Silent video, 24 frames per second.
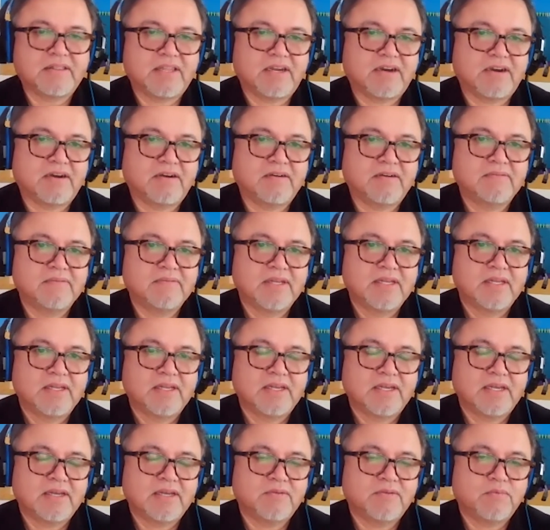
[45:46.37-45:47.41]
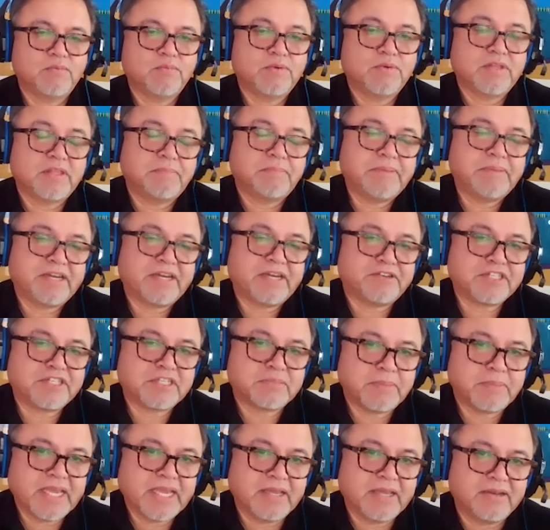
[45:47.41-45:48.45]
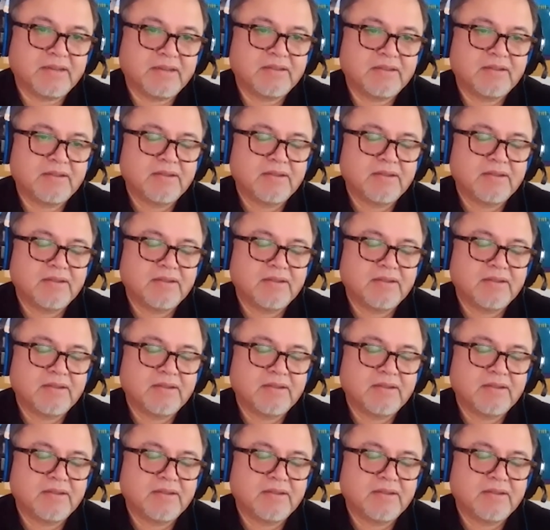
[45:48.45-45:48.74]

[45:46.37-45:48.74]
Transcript: there with a better spend.